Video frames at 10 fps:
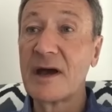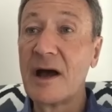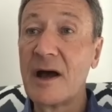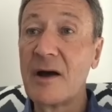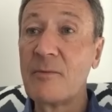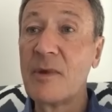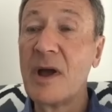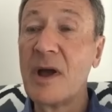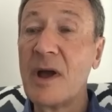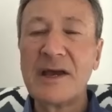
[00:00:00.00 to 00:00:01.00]
Um,
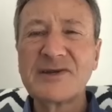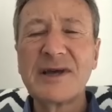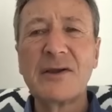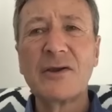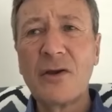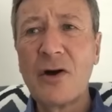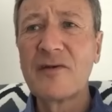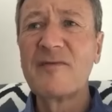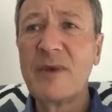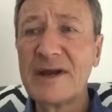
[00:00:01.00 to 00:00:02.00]
it's a lot
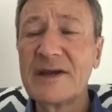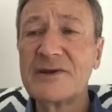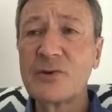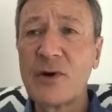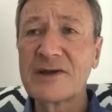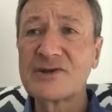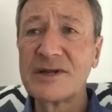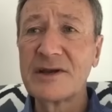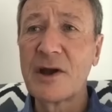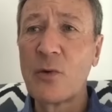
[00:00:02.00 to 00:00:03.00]
of money to
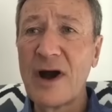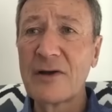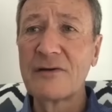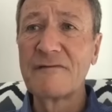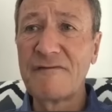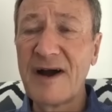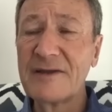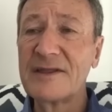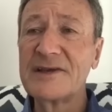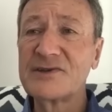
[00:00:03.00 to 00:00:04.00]
actually go out and
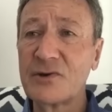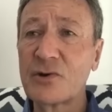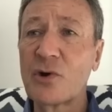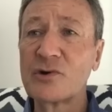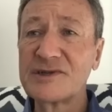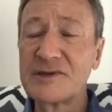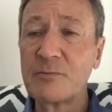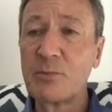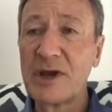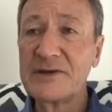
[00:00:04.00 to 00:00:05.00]
find these on a
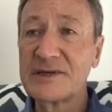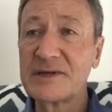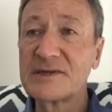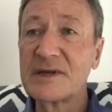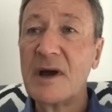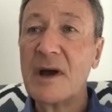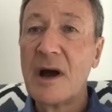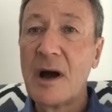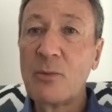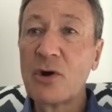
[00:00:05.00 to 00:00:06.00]
constant basis.
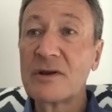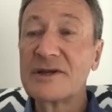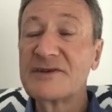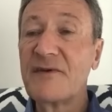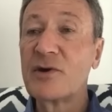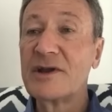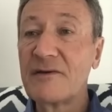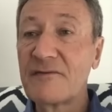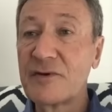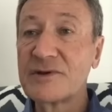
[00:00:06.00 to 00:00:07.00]
Our model is very
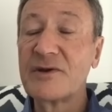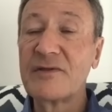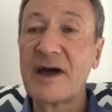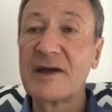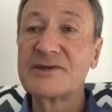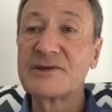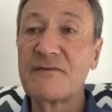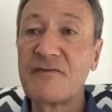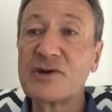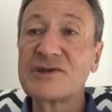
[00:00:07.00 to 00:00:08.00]
different to that. So,
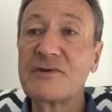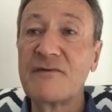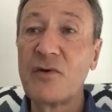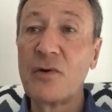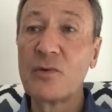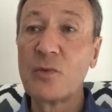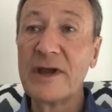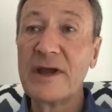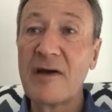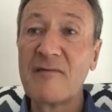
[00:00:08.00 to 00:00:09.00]
first of all,
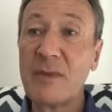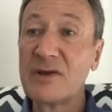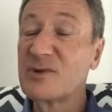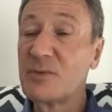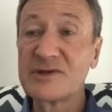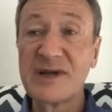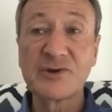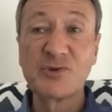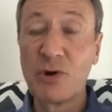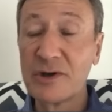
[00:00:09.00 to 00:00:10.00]
we have multiple
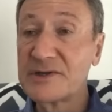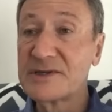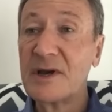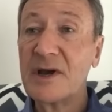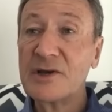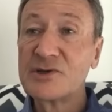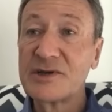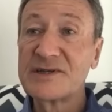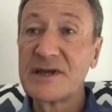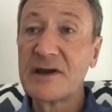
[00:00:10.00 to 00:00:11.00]
touch points. So
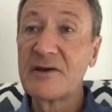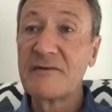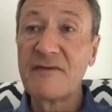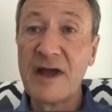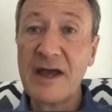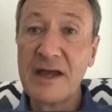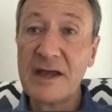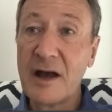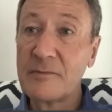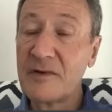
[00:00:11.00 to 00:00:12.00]
instead of
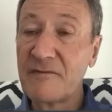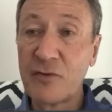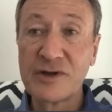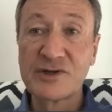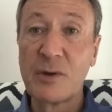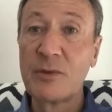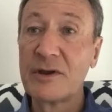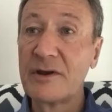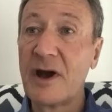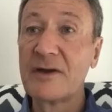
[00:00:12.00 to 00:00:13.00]
a, um, for example,
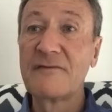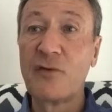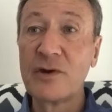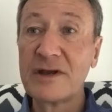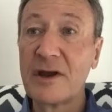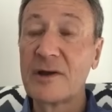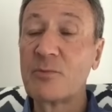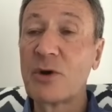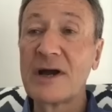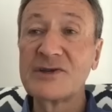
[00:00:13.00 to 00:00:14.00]
a
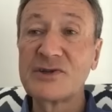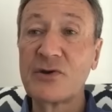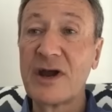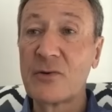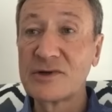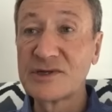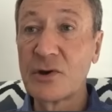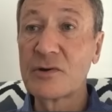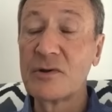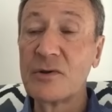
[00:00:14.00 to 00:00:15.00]
949 price on
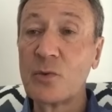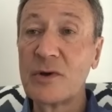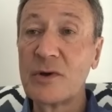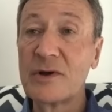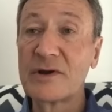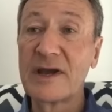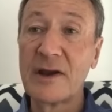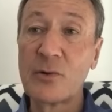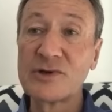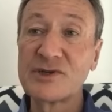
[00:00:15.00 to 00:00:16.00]
Aristotle, we'll get
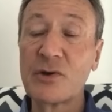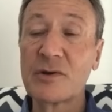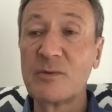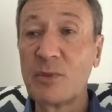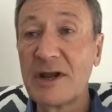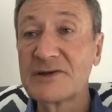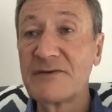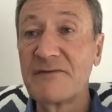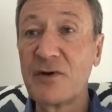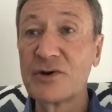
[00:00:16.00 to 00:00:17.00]
Aristotle plus
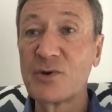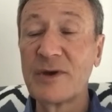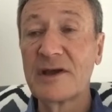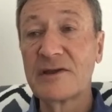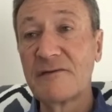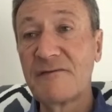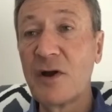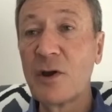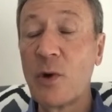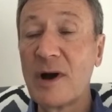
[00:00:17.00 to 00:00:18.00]
AVRT, we get the
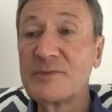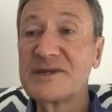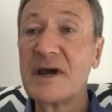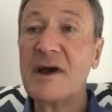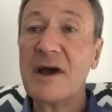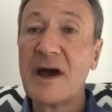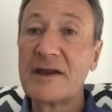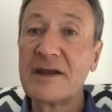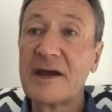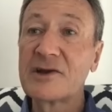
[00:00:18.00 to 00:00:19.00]
follow ups.
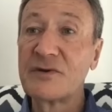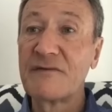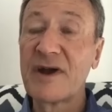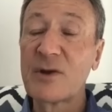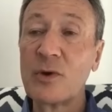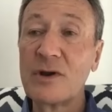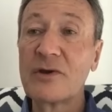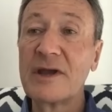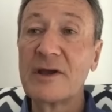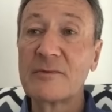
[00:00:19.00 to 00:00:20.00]
And in actual fact, we're
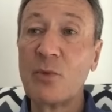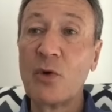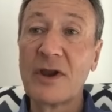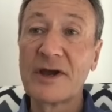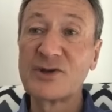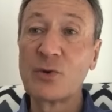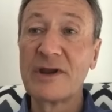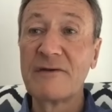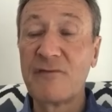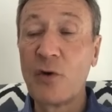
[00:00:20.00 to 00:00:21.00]
looking at more like
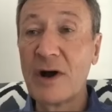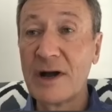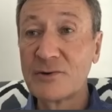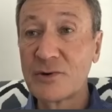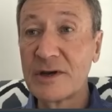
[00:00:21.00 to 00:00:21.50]
2400.